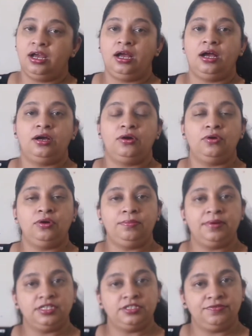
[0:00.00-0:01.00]
A good
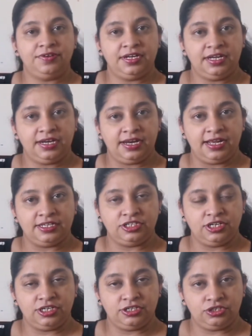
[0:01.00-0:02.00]
breastfeeding latch
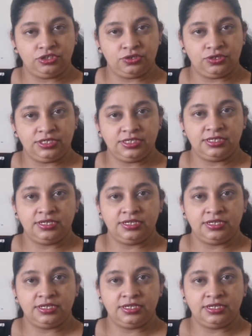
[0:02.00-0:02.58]
ensures